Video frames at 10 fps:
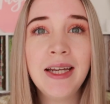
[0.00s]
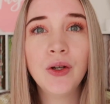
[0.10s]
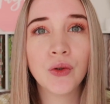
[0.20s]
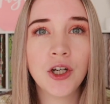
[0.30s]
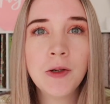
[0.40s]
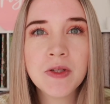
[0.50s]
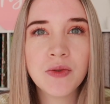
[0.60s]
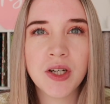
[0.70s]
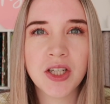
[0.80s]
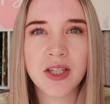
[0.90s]
in
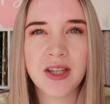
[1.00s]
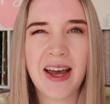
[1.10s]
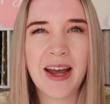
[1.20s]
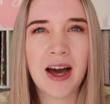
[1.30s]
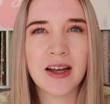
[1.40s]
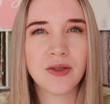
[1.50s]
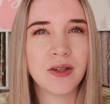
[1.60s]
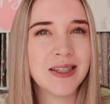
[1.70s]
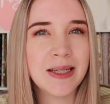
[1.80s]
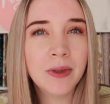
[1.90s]
groups, which they are
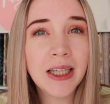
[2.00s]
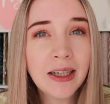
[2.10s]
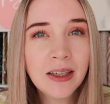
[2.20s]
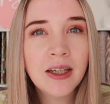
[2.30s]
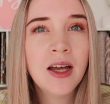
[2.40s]
sort of similar.